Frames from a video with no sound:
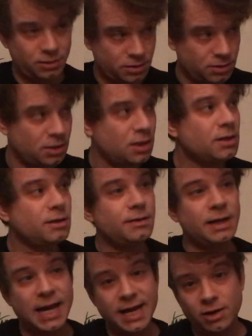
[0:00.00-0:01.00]

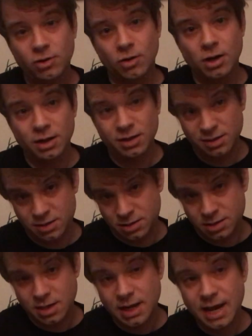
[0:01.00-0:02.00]
the A chord
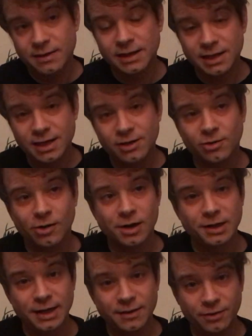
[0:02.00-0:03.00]
and the E
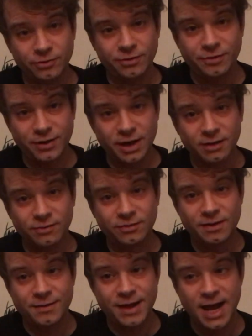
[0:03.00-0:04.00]
chord, and those are the
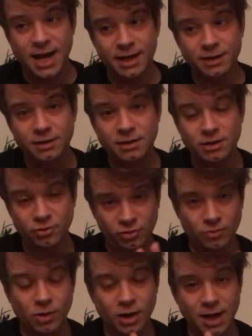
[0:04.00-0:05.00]
things that you
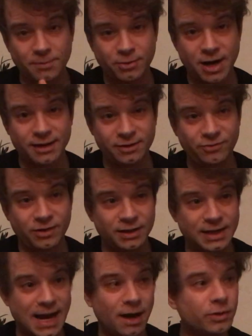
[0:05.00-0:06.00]
should work on
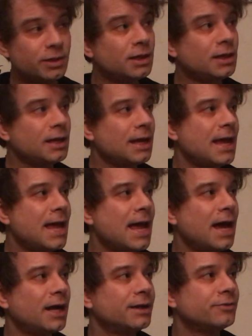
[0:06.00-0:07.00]
practicing now.
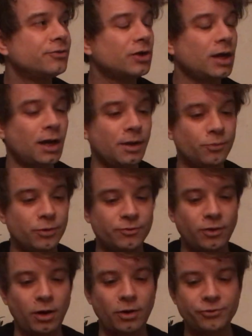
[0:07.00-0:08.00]
And
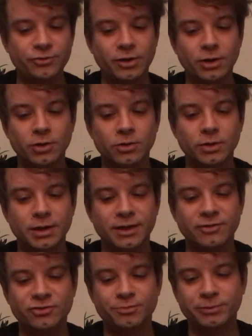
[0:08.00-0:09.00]
we've also
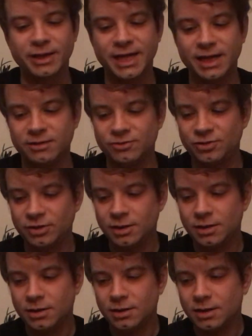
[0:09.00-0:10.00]
explained
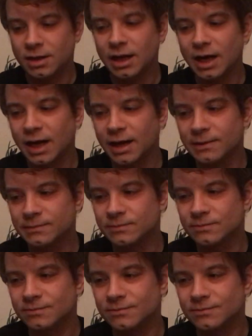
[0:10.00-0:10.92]
what